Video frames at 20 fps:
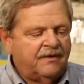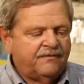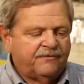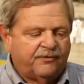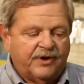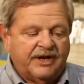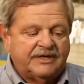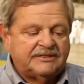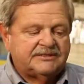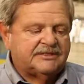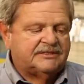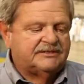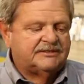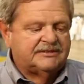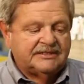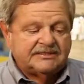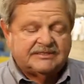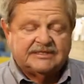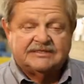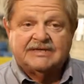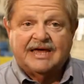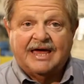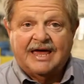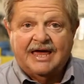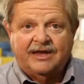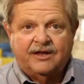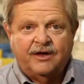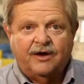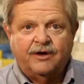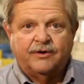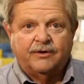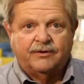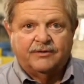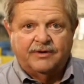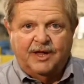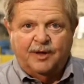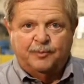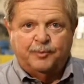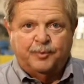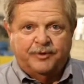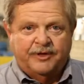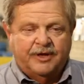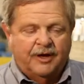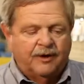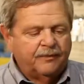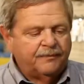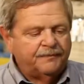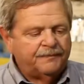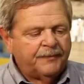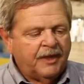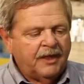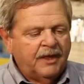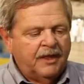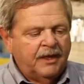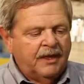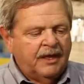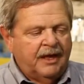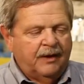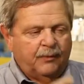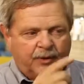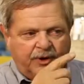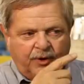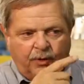For instance, this is an 800 implement yoke. We're